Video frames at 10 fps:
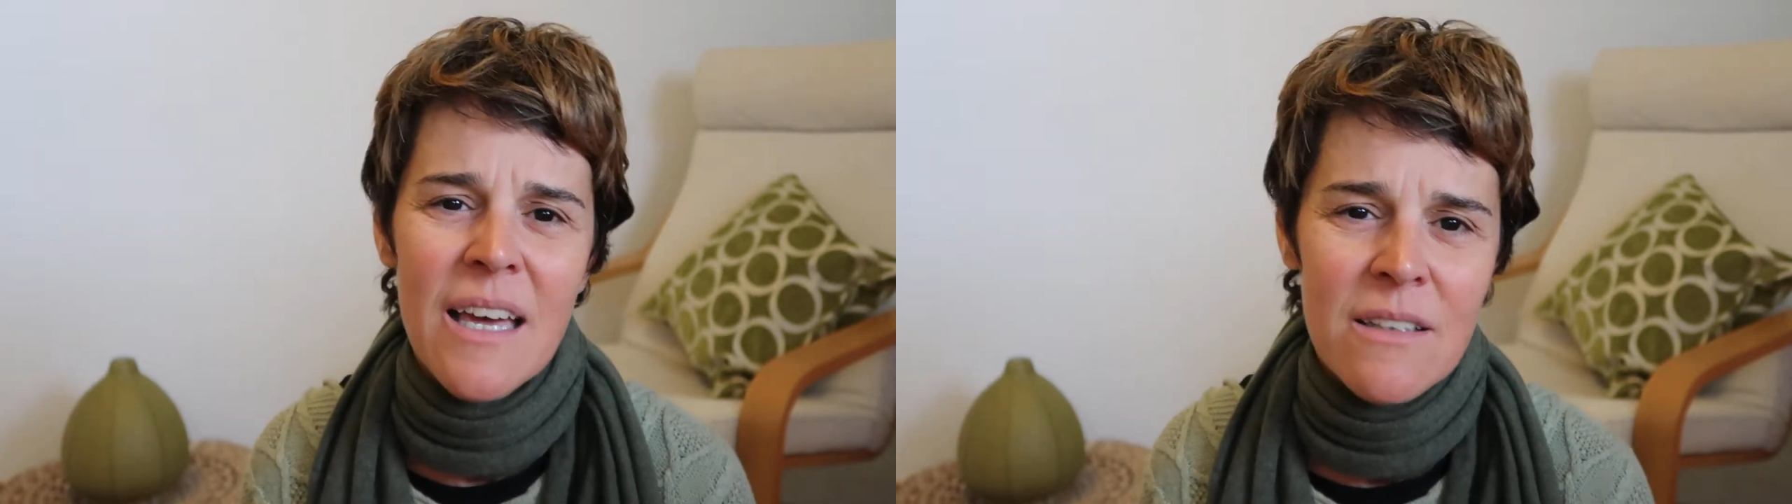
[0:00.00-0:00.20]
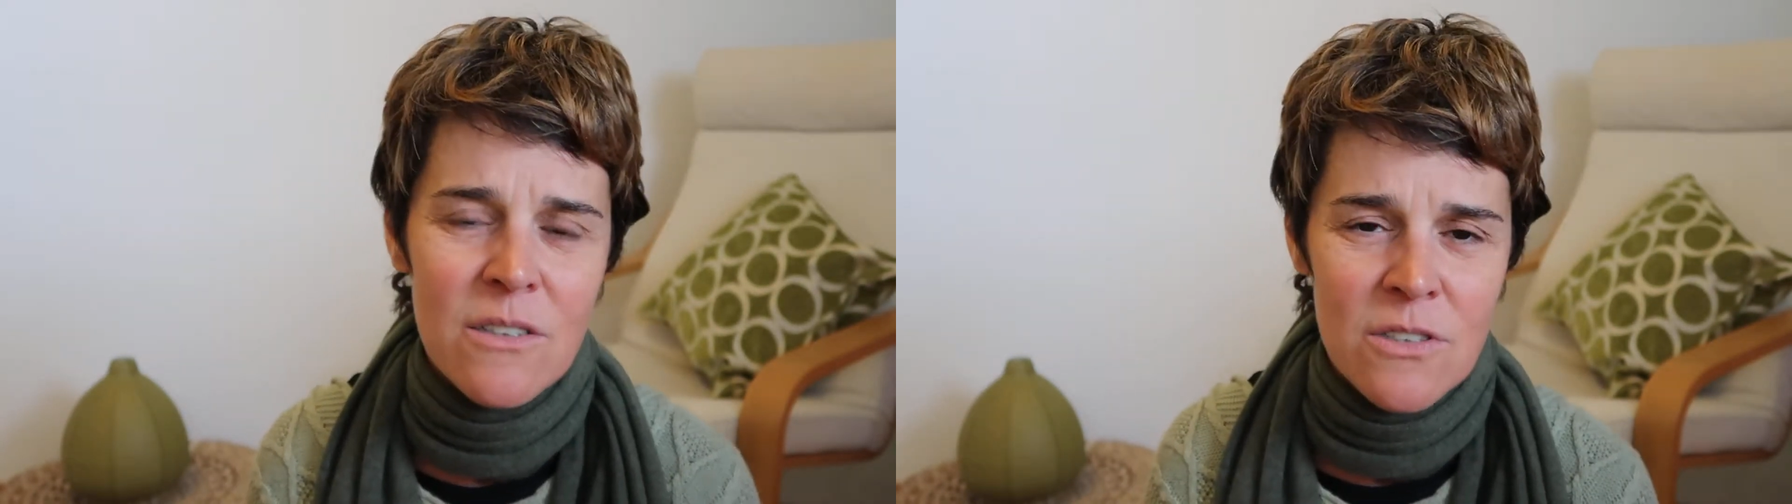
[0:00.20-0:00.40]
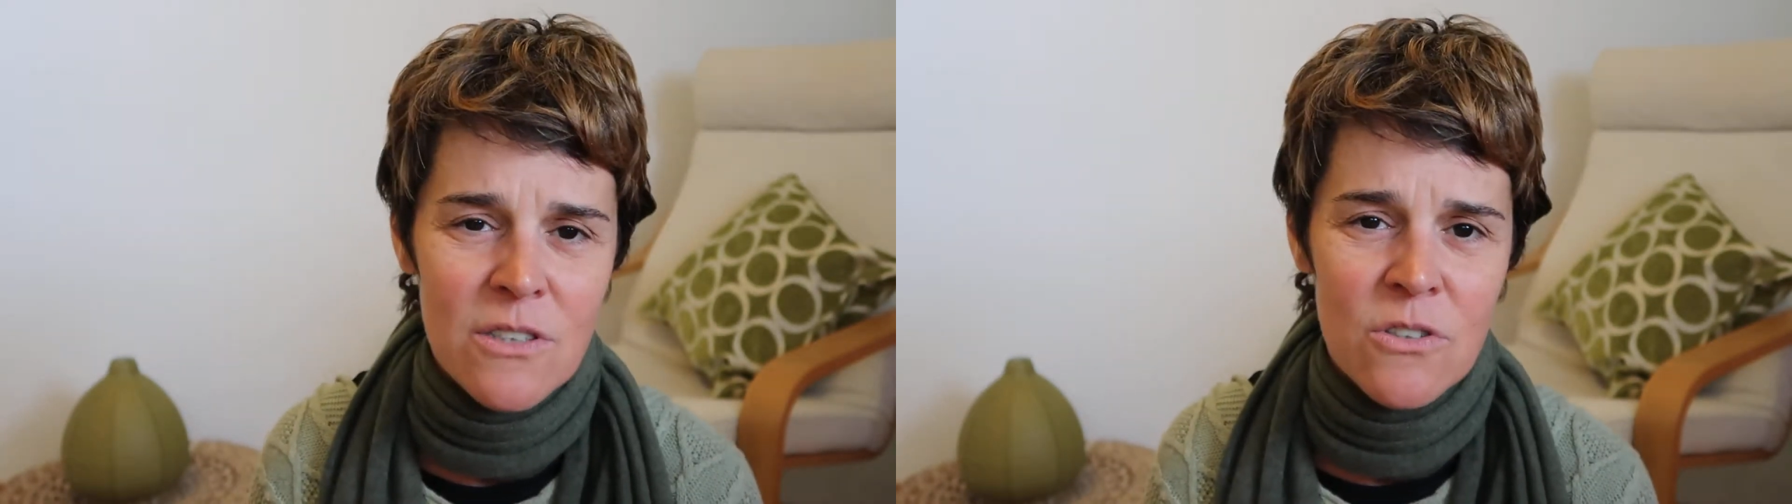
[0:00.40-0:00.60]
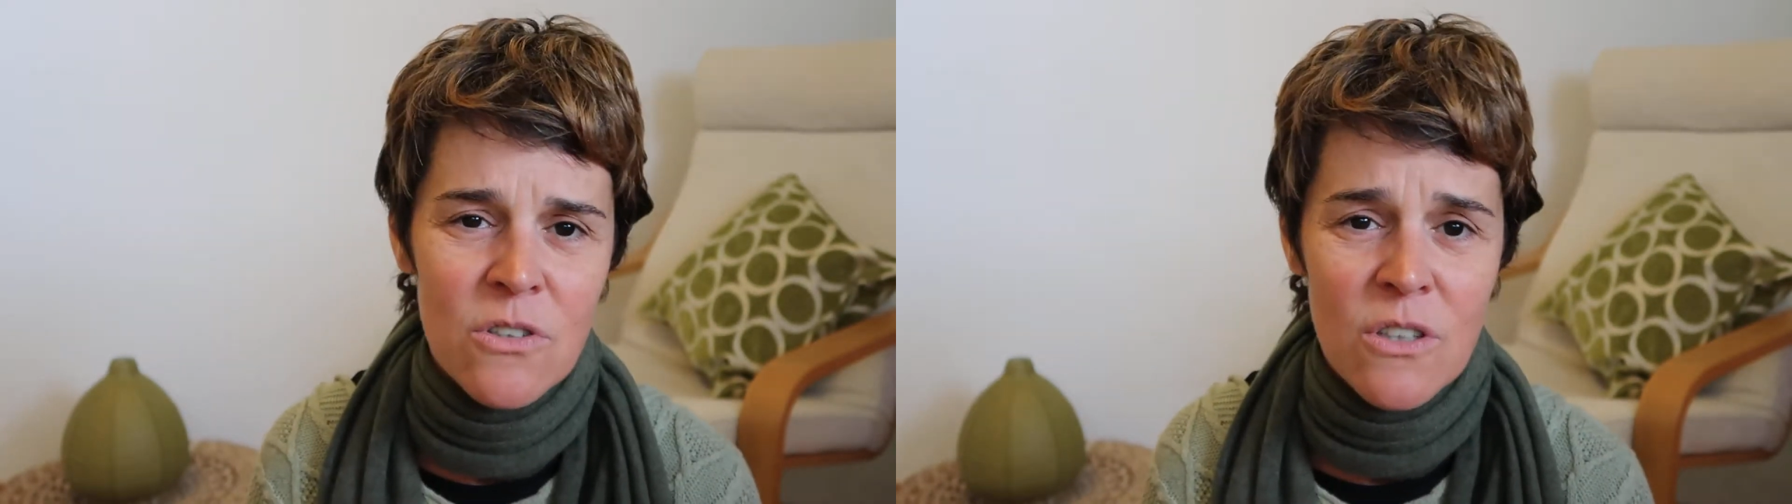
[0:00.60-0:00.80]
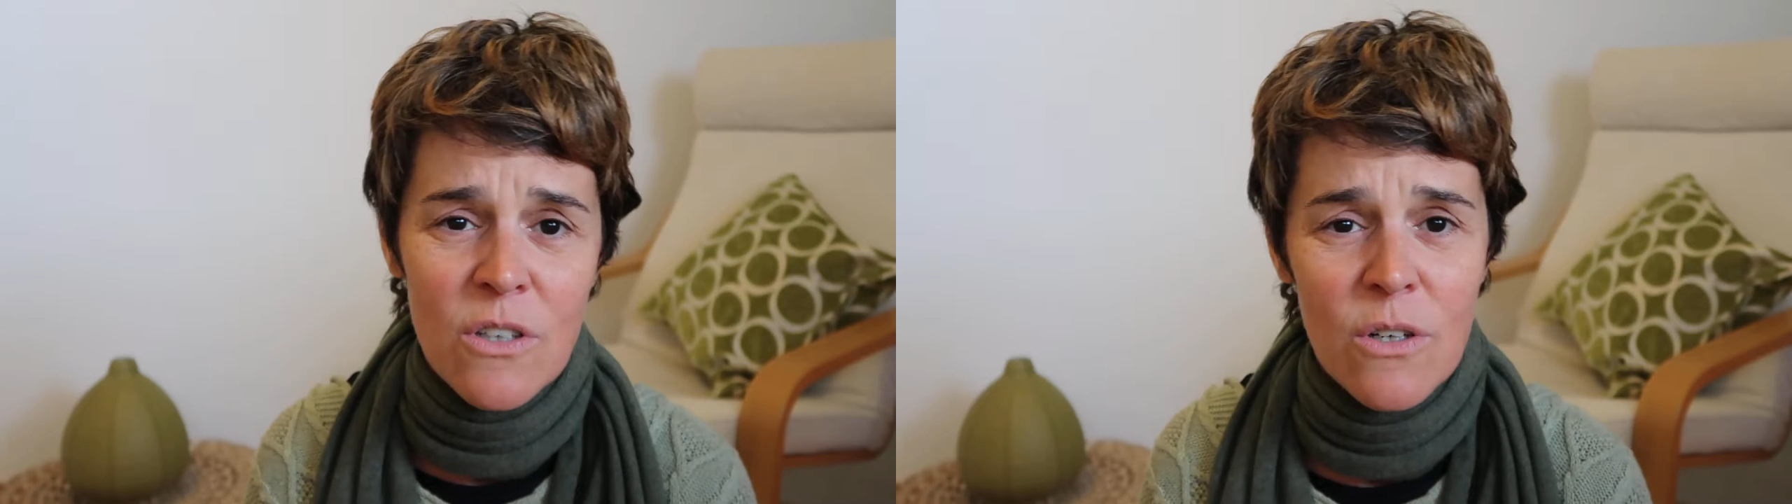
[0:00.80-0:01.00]
energy
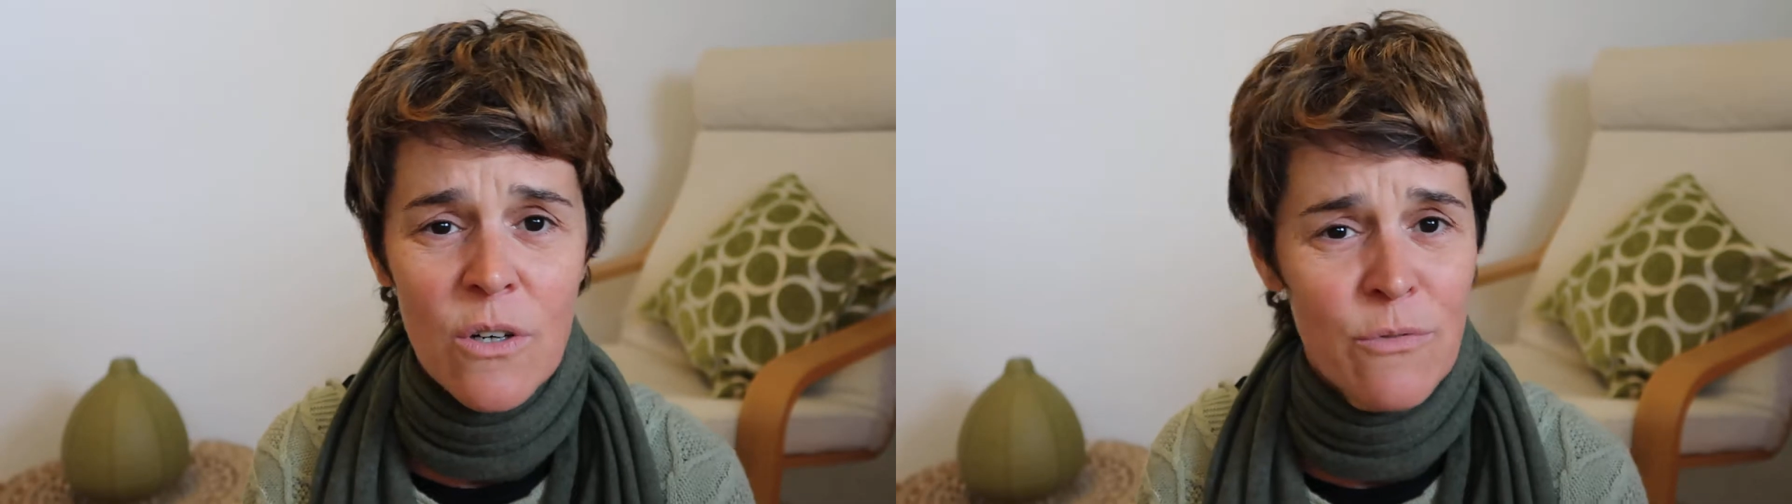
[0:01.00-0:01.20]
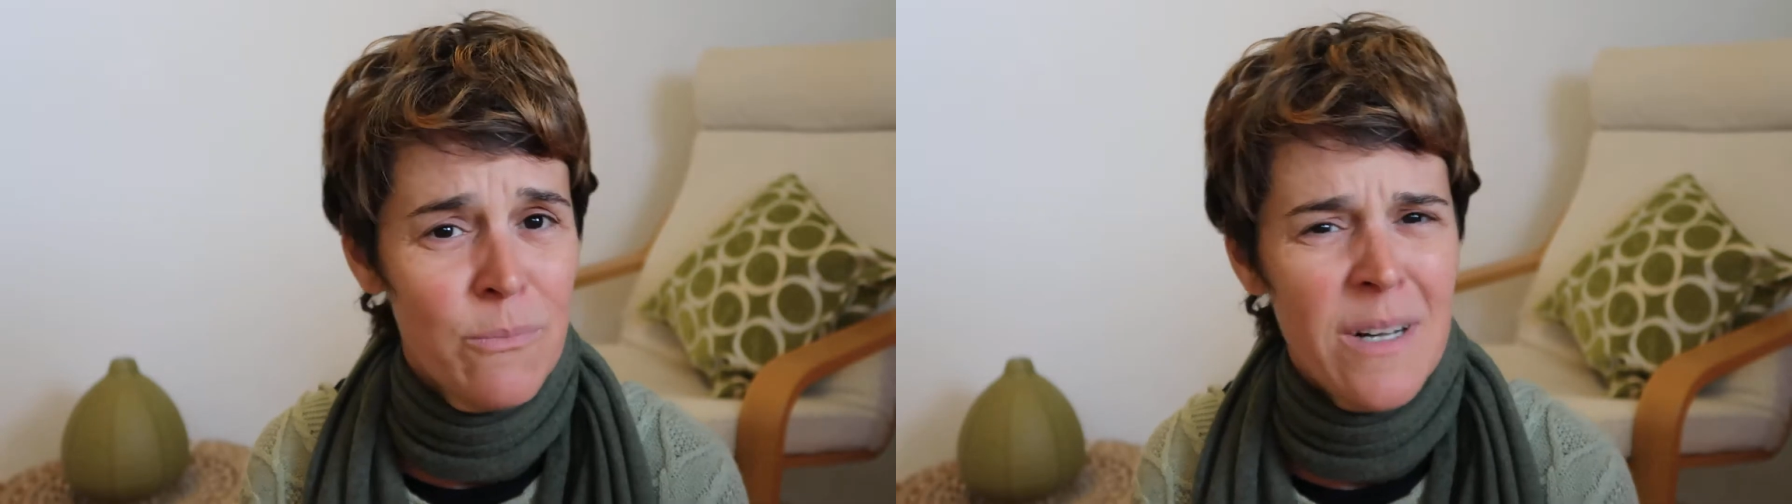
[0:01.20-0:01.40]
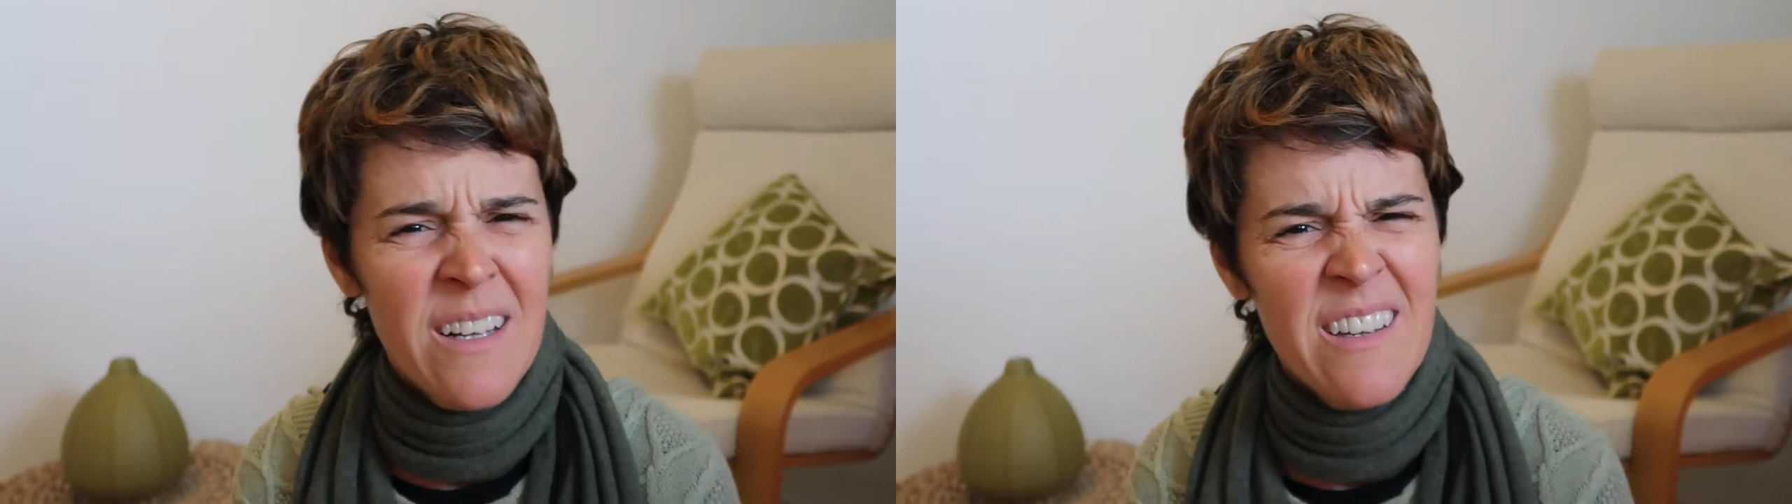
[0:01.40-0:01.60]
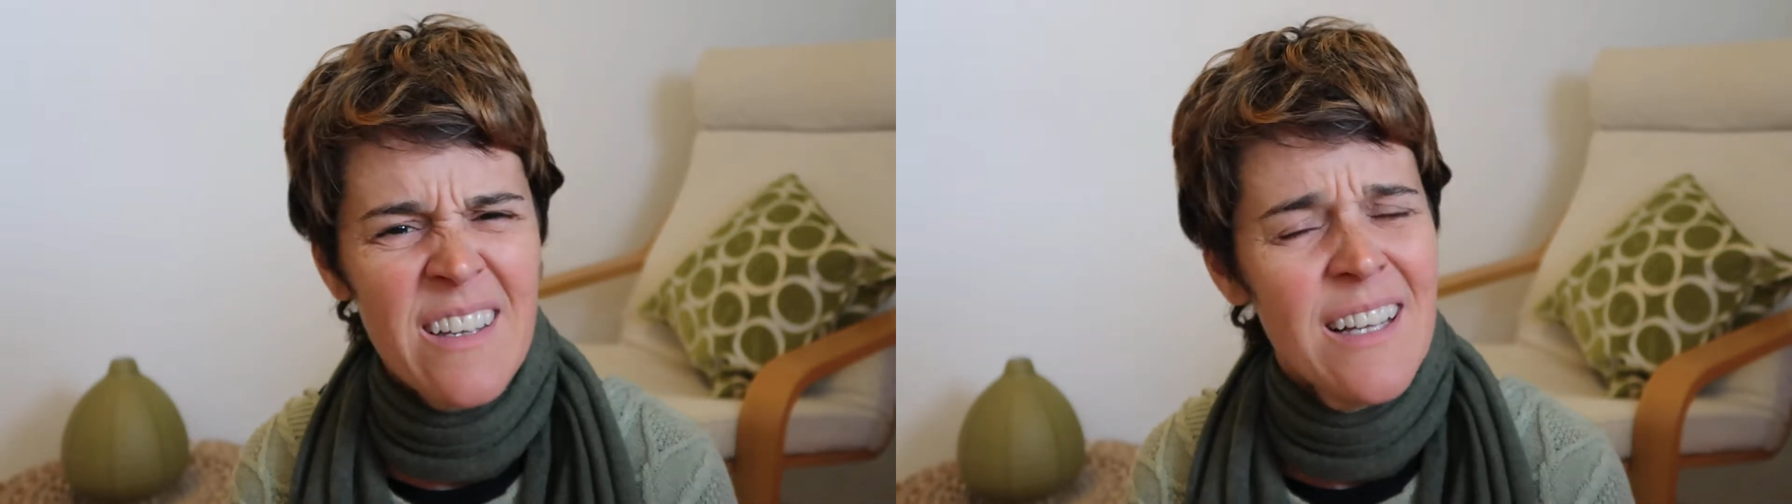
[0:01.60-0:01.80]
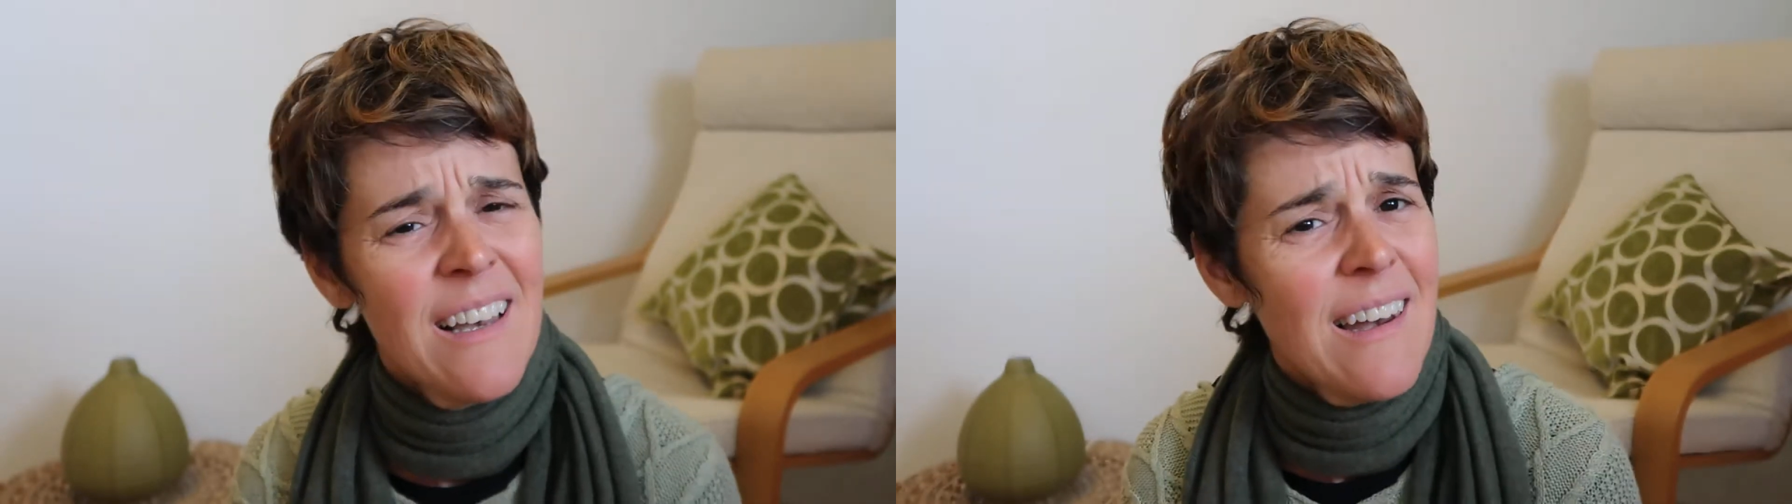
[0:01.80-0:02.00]
took of my